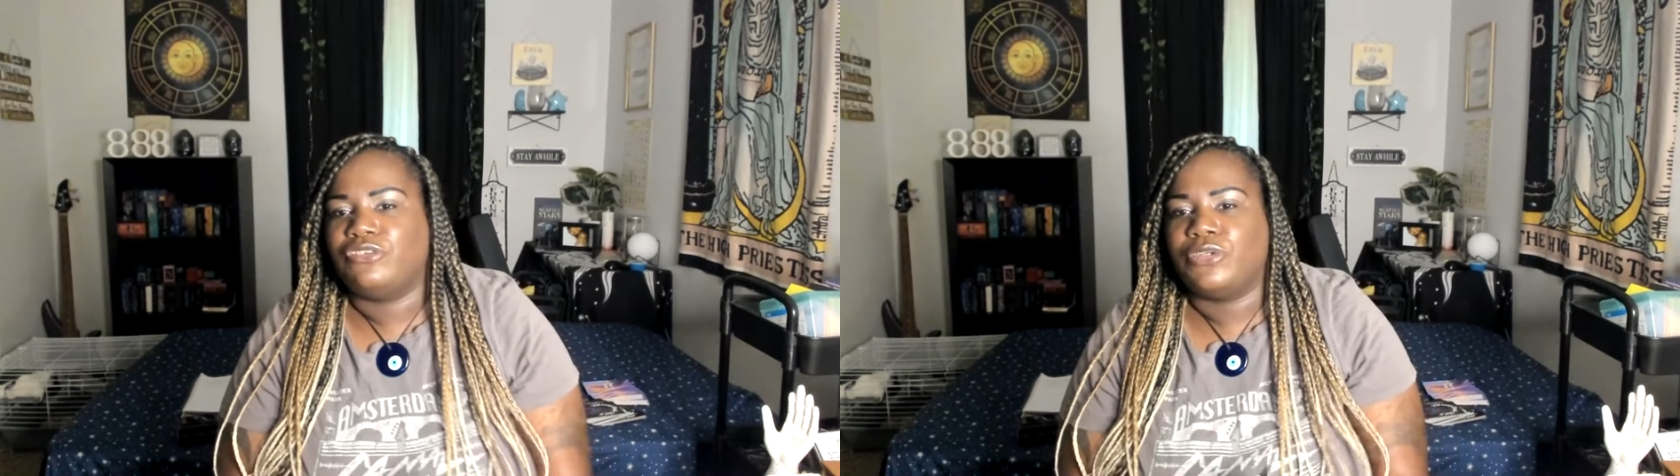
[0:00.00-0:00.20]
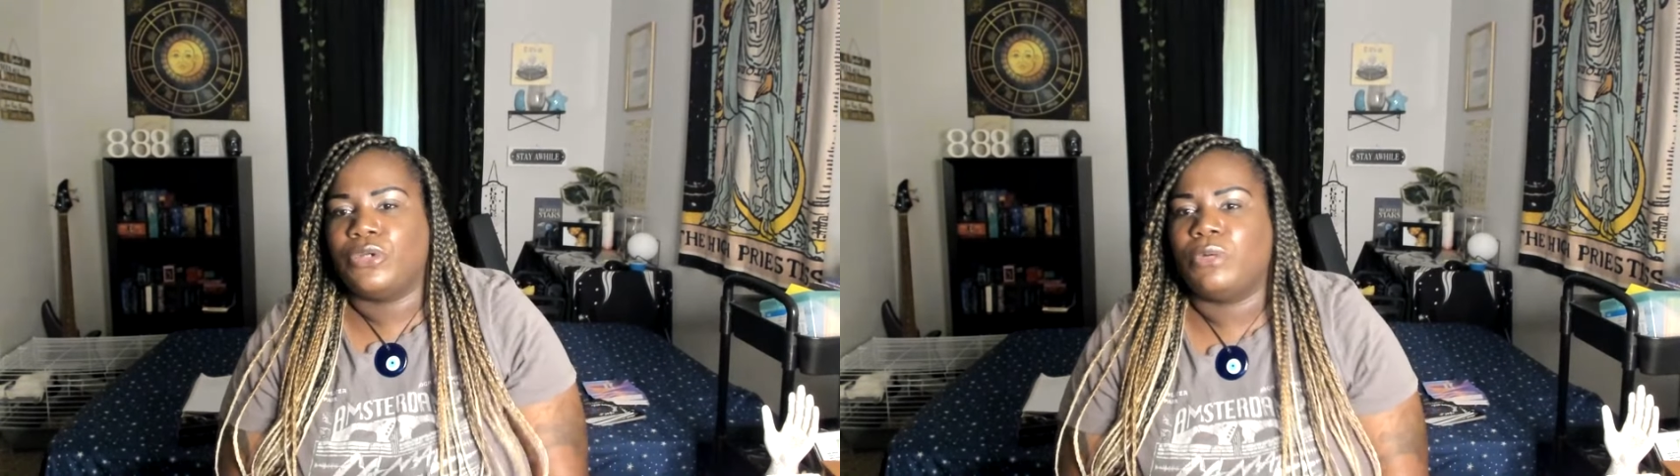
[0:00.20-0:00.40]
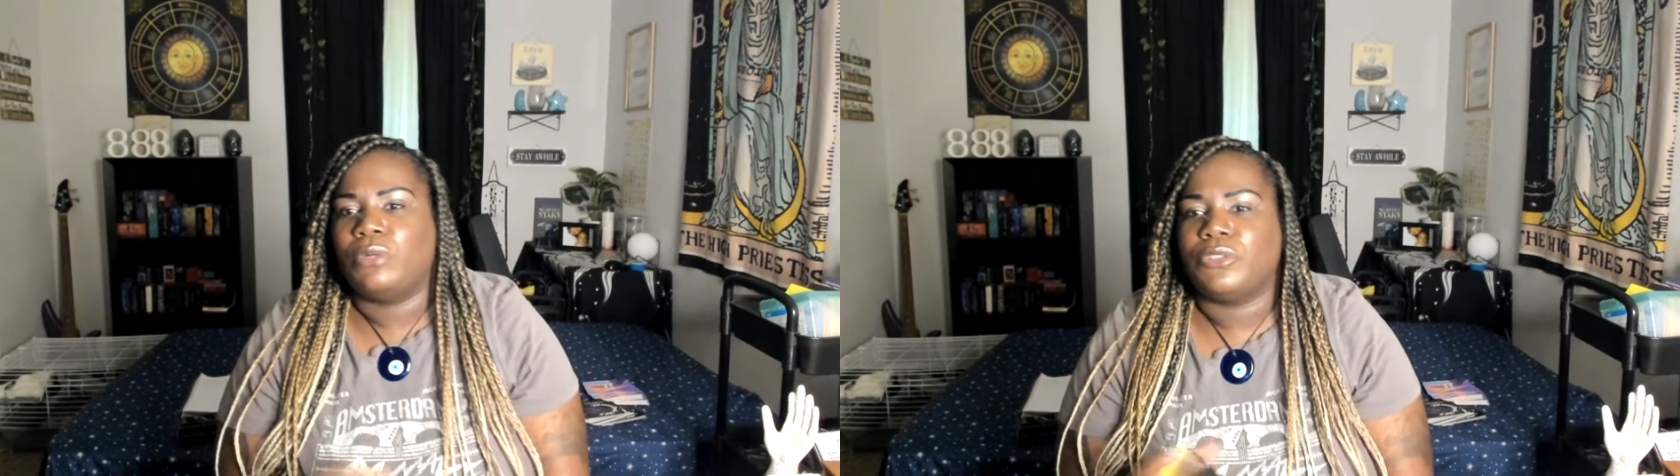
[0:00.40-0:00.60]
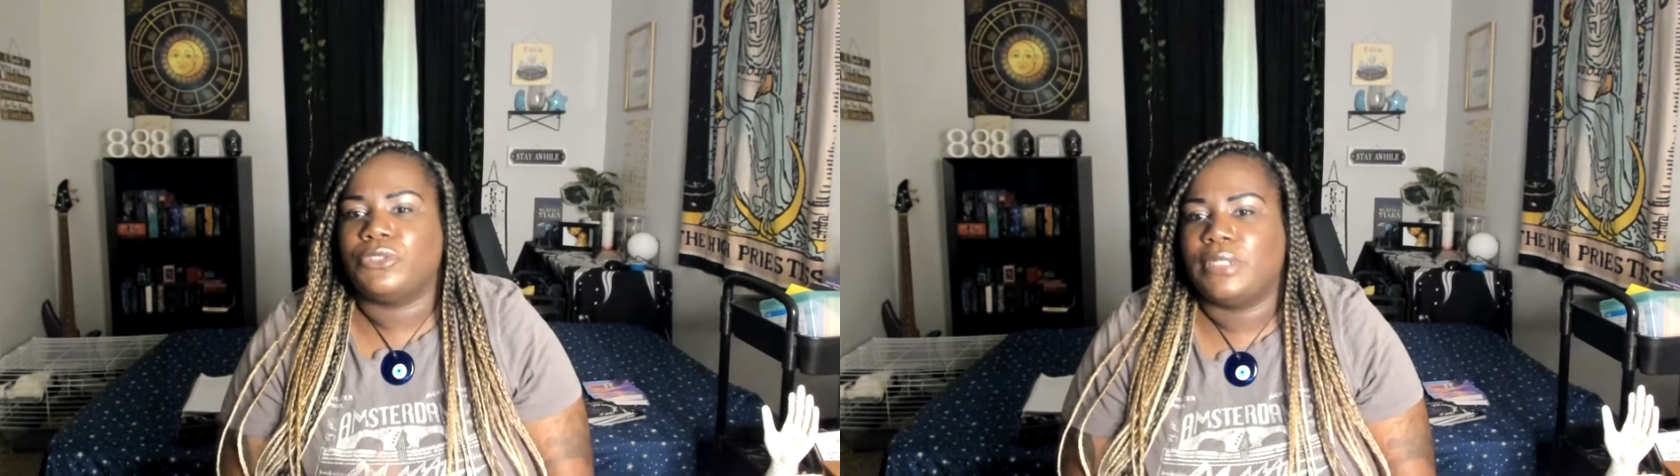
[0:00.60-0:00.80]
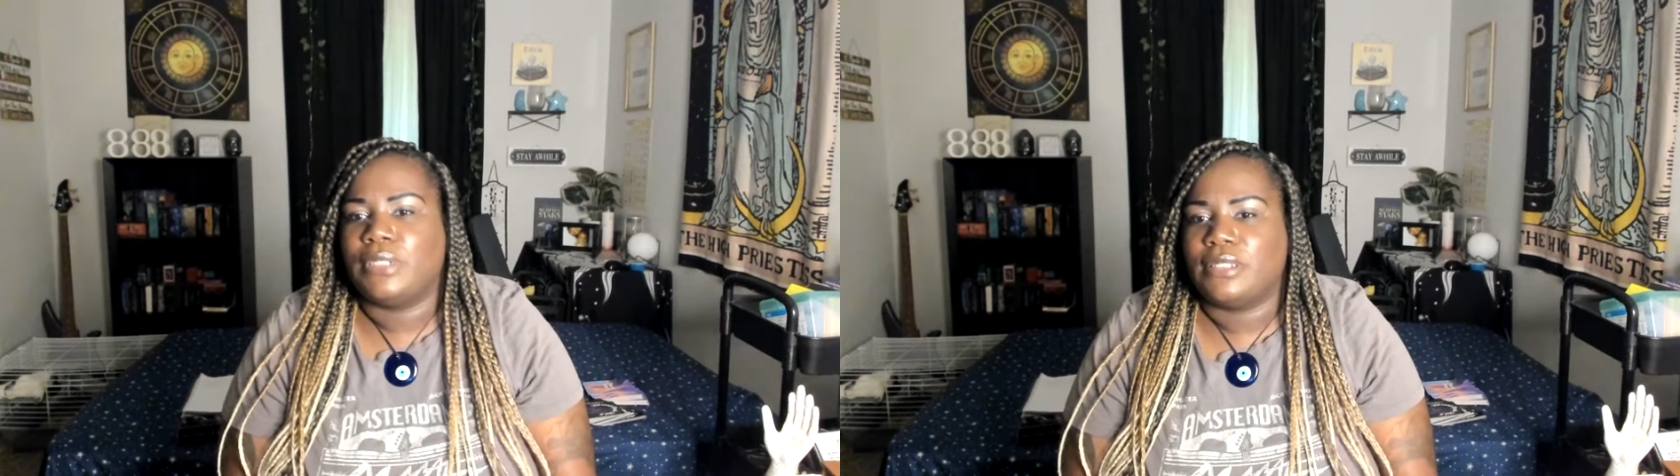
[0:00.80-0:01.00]
and no one will
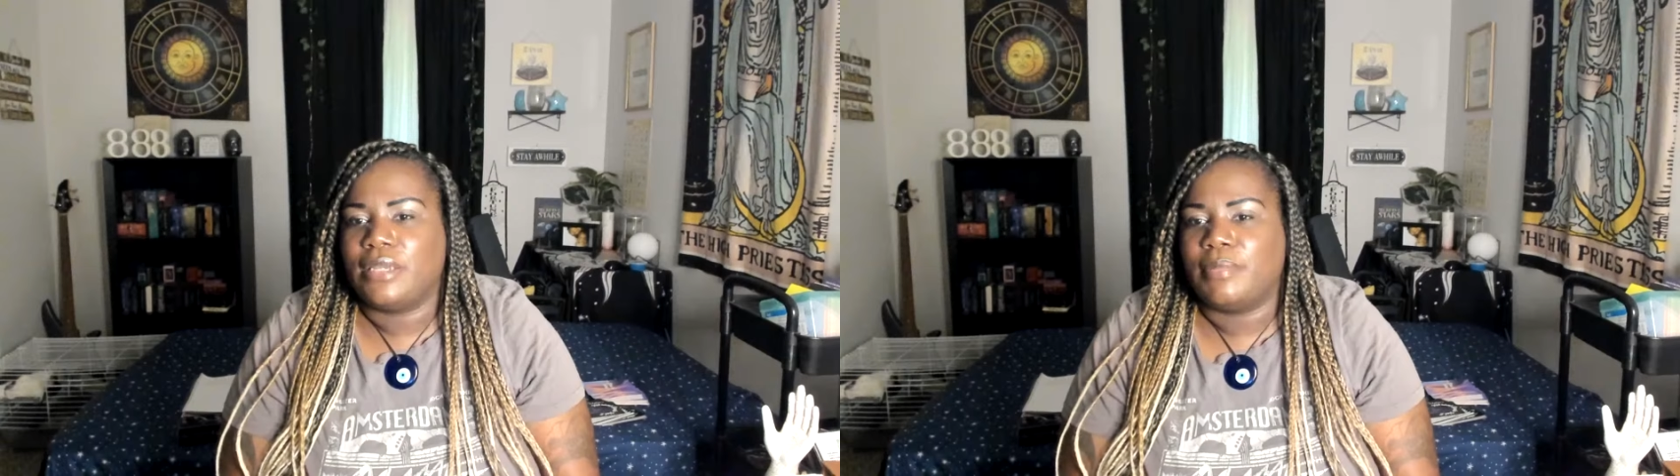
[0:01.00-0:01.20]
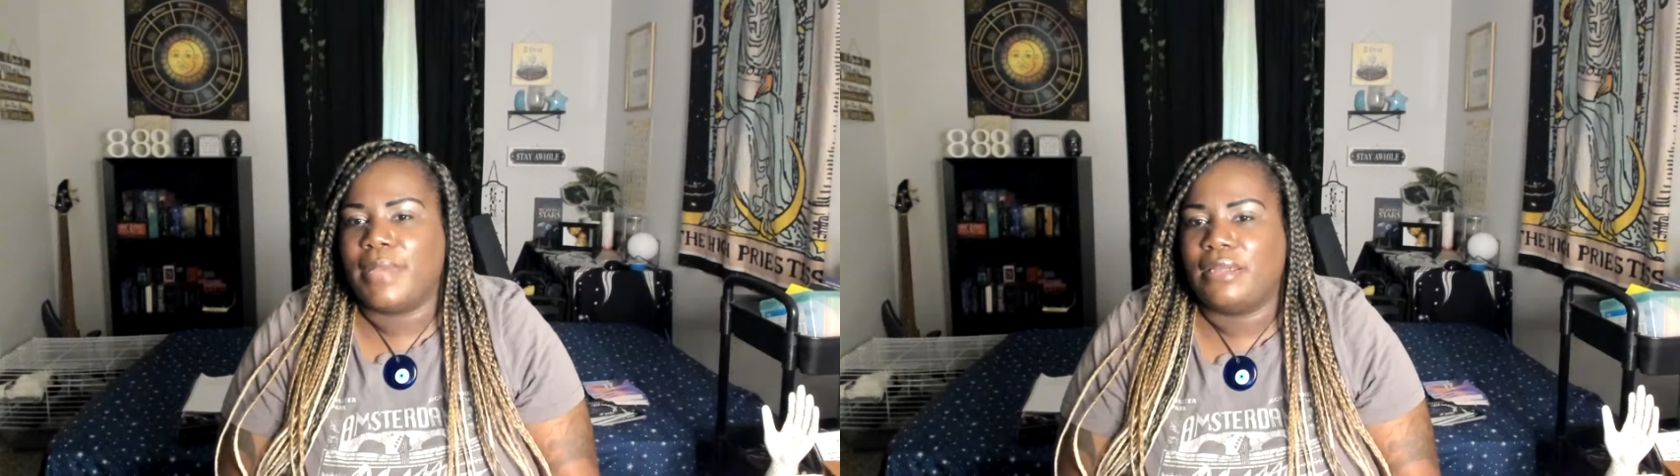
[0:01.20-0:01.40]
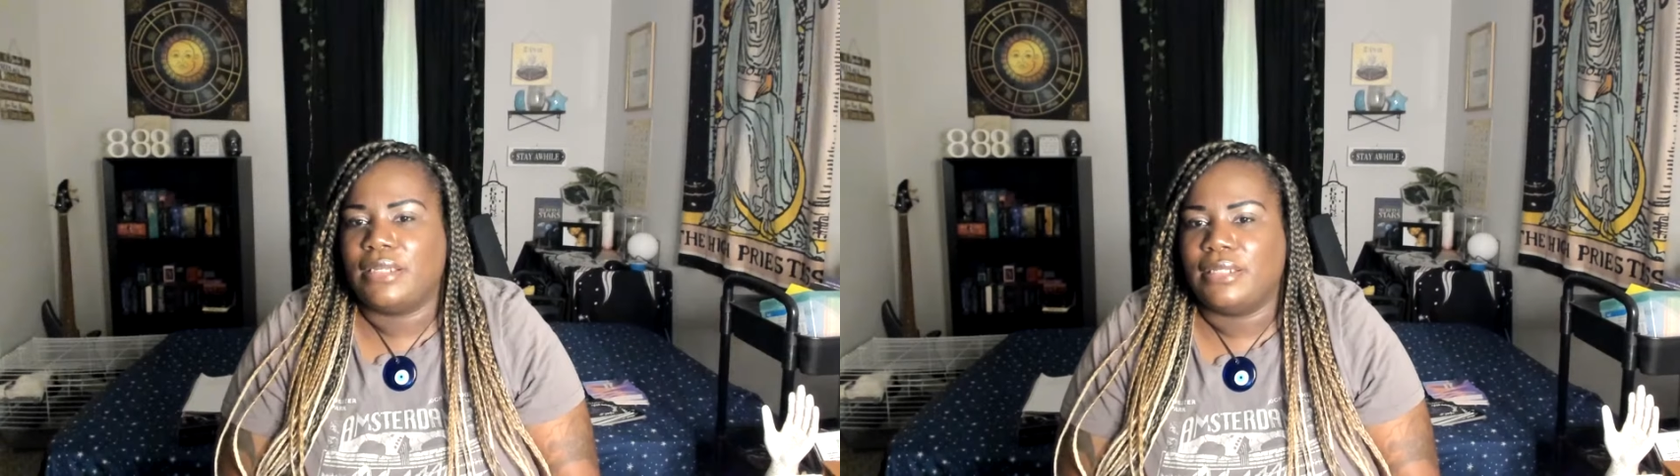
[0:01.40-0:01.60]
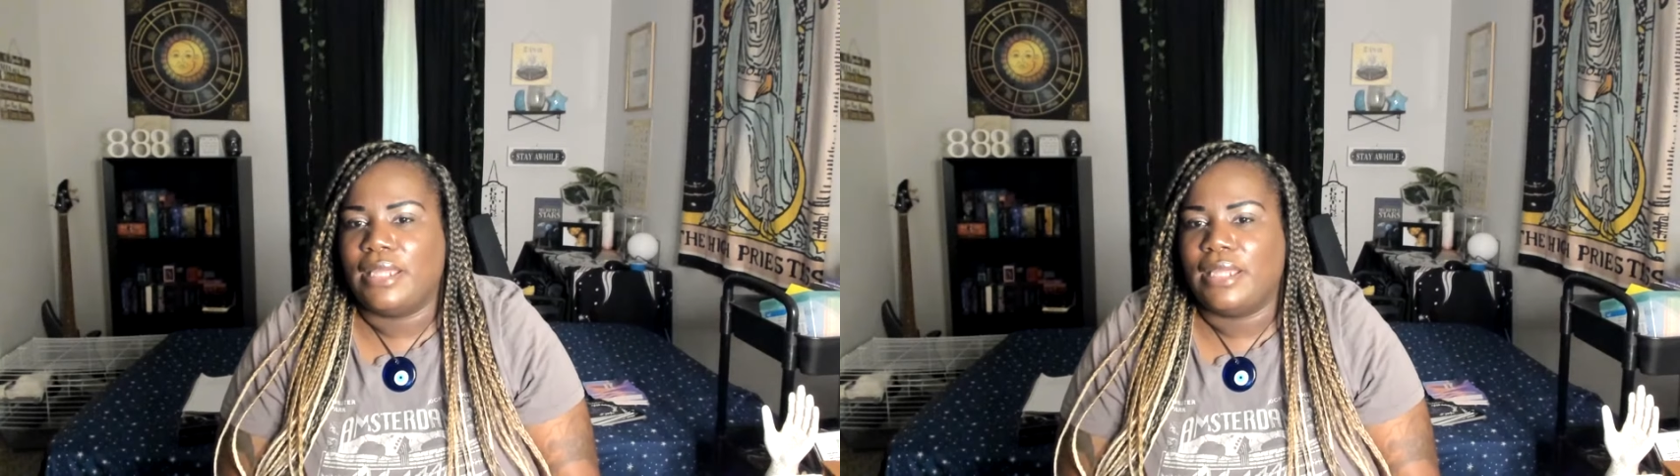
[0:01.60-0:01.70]
do anything about it.